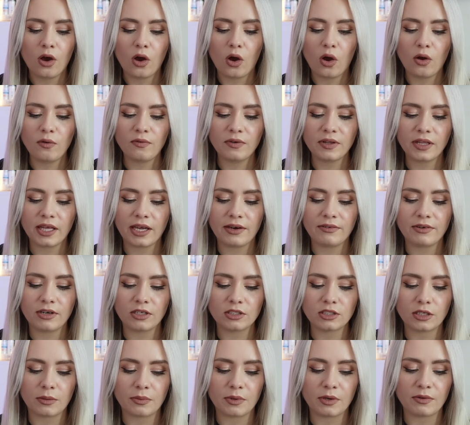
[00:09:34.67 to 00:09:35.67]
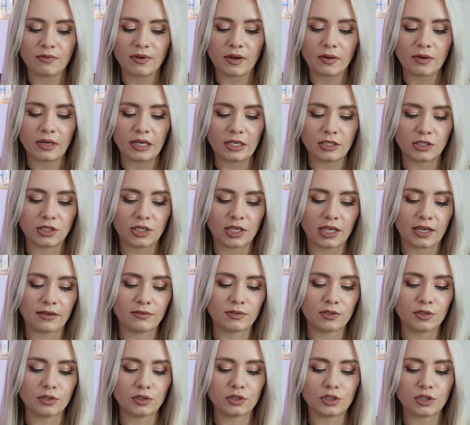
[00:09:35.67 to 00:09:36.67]
or for layering on top of your foundation. It
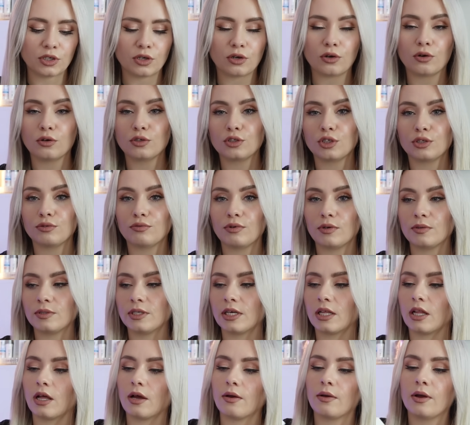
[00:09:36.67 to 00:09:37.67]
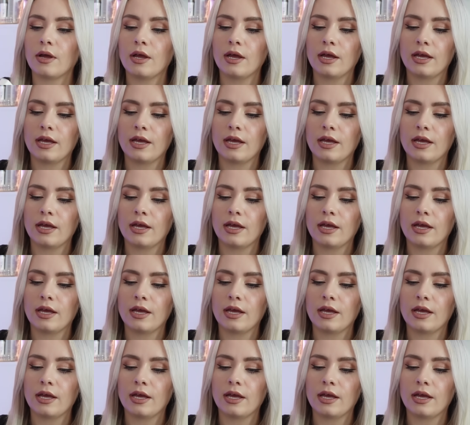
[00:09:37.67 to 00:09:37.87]
gives such a gorgeous rosy glow.